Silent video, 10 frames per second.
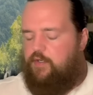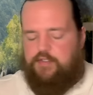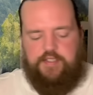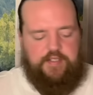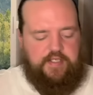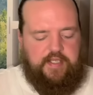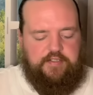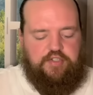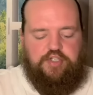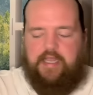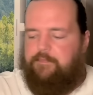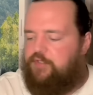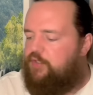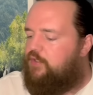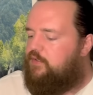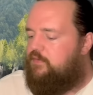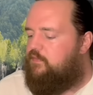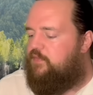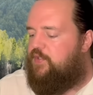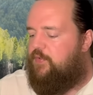on to the next chapter,
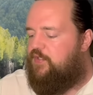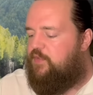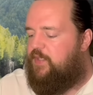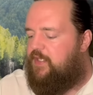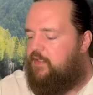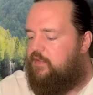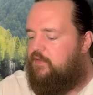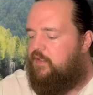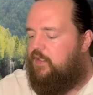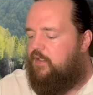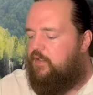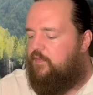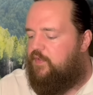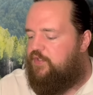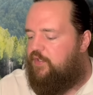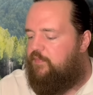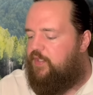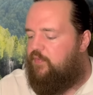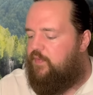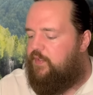so to speak, which could be
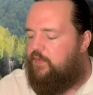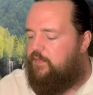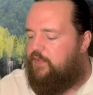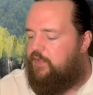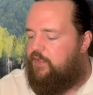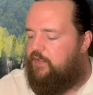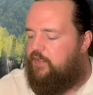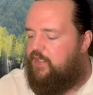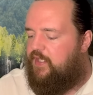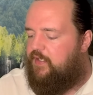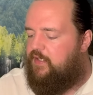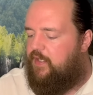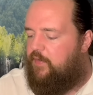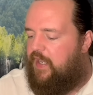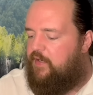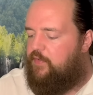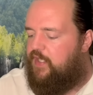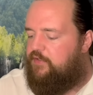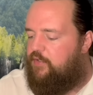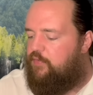a really, really good thing. Now, I don't
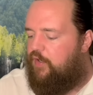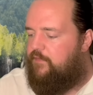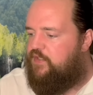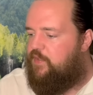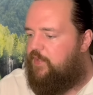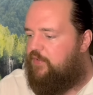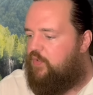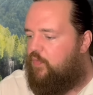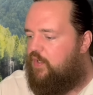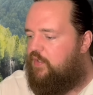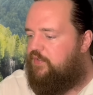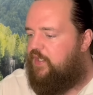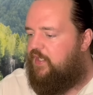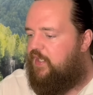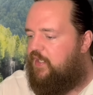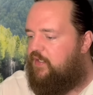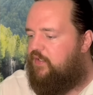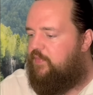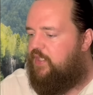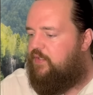get too nervous about the World. Like, yeah, it
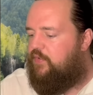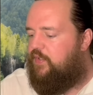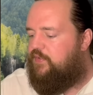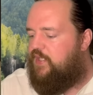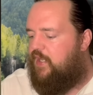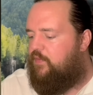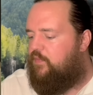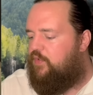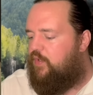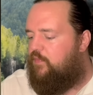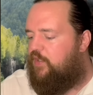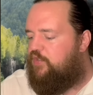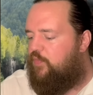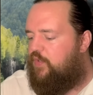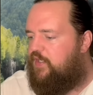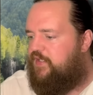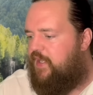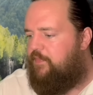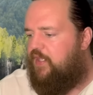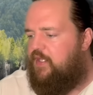could be a closeout, and we'll go much more in
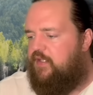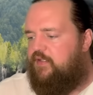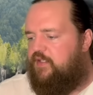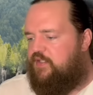depth. This